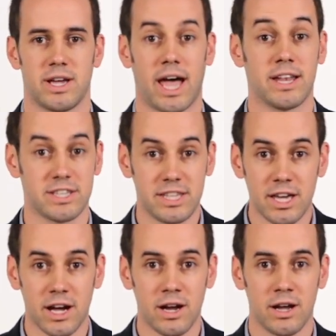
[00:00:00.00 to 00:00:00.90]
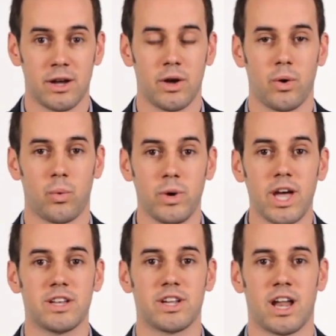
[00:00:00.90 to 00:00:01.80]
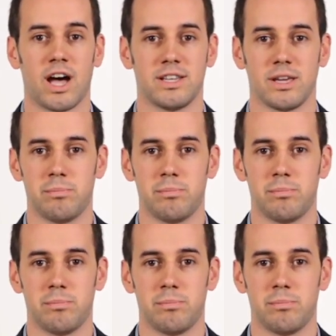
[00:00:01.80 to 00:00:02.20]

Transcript: And here, we underline the